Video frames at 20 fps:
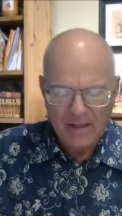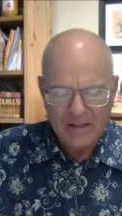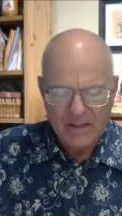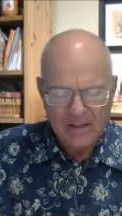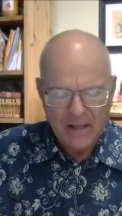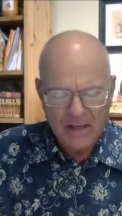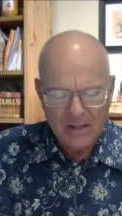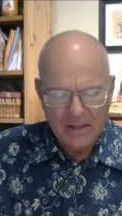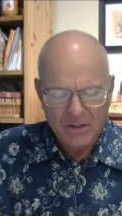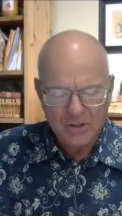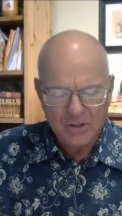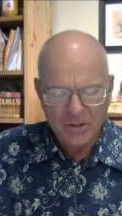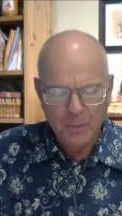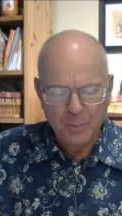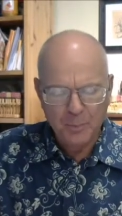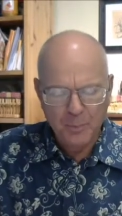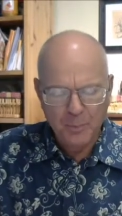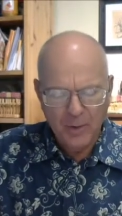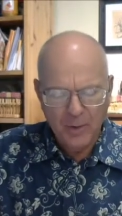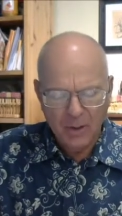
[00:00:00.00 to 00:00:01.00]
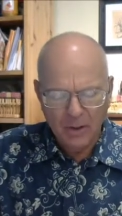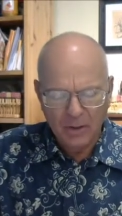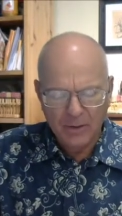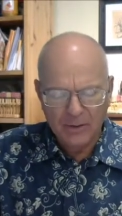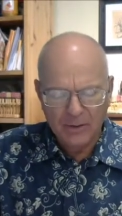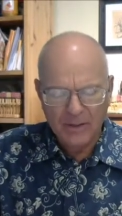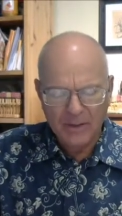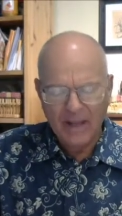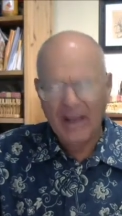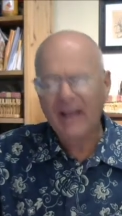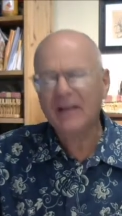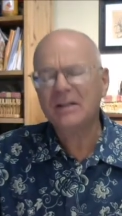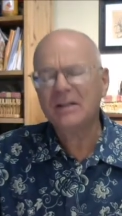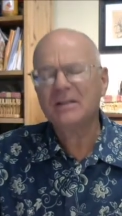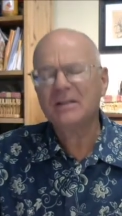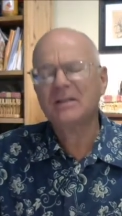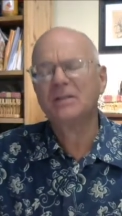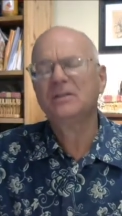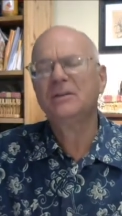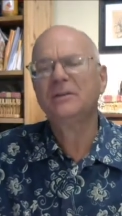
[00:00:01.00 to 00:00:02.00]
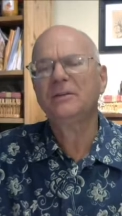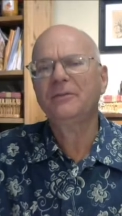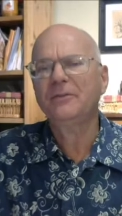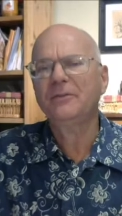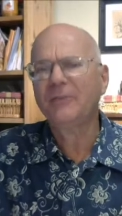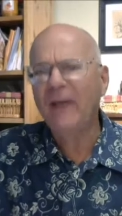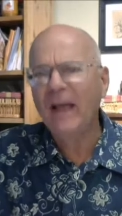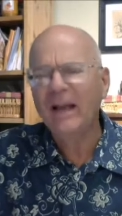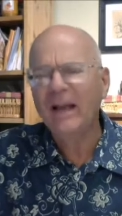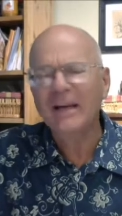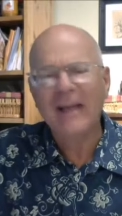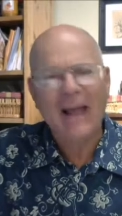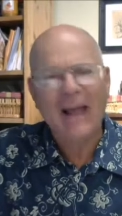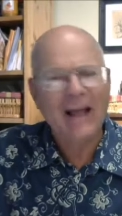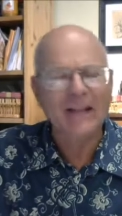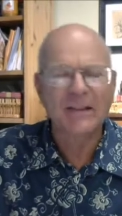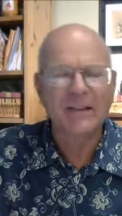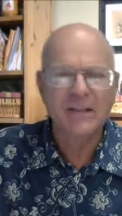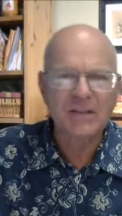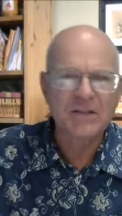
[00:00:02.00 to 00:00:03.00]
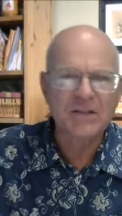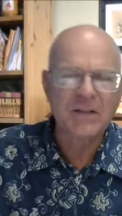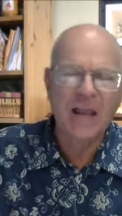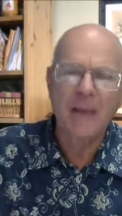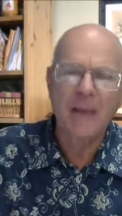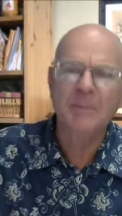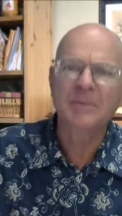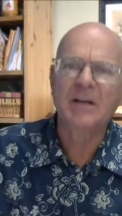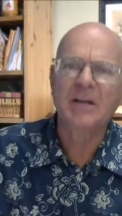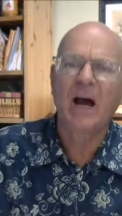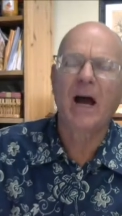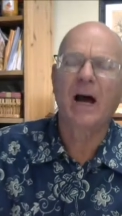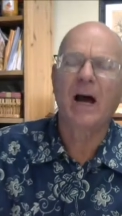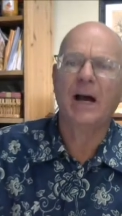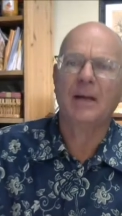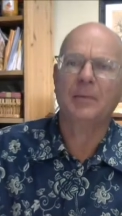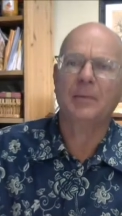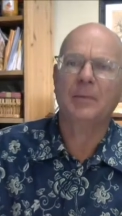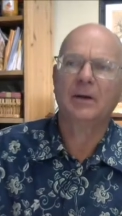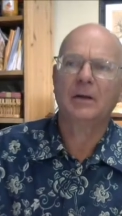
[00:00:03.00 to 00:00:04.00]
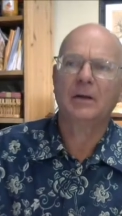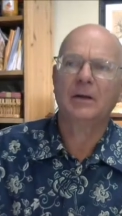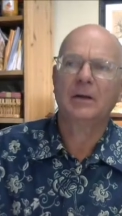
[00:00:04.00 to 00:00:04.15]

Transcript: need to build and to defend at the same time.